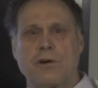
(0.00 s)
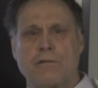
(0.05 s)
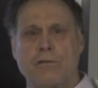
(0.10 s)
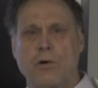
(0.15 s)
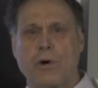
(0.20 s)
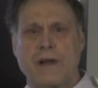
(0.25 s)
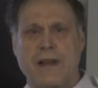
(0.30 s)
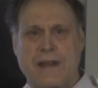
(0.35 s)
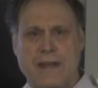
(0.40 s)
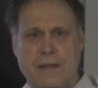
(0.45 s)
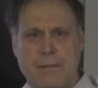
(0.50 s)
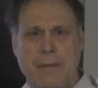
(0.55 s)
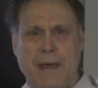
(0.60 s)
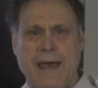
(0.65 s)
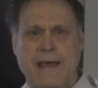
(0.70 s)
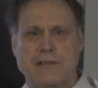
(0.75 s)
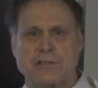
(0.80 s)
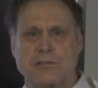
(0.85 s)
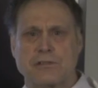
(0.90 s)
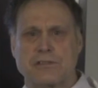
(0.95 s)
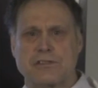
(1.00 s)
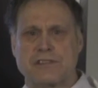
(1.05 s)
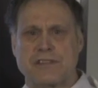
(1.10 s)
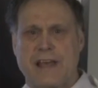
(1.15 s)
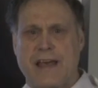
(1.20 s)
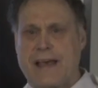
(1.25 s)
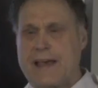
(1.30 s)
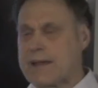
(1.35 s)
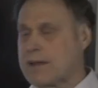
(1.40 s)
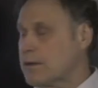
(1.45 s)
avoid any mattress
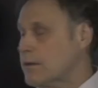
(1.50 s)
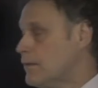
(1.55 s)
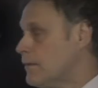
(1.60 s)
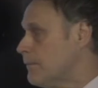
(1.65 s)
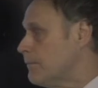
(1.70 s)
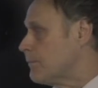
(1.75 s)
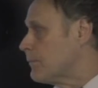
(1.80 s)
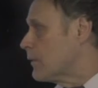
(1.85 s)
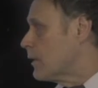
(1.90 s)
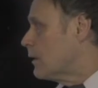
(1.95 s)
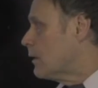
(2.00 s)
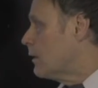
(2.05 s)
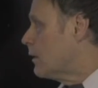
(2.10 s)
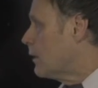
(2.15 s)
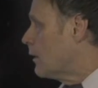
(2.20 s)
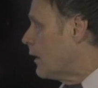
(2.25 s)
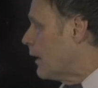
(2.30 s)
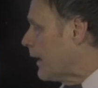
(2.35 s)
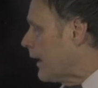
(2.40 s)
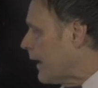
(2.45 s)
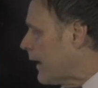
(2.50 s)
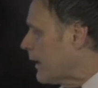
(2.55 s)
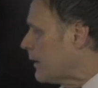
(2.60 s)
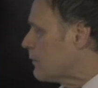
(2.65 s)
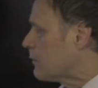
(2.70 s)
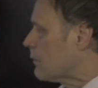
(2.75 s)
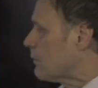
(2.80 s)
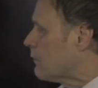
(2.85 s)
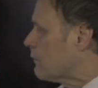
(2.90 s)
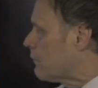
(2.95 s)
sag.
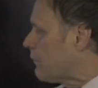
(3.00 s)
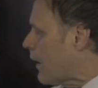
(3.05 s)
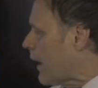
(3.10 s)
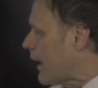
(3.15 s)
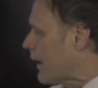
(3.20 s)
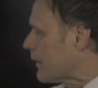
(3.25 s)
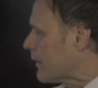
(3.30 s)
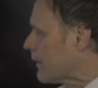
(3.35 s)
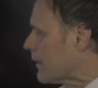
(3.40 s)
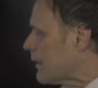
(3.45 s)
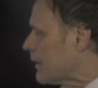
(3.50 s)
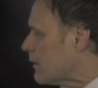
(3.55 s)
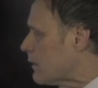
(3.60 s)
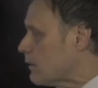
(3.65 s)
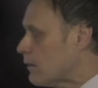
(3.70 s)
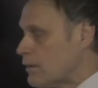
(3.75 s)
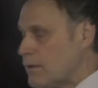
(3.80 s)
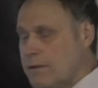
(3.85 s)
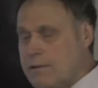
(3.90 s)
And finally,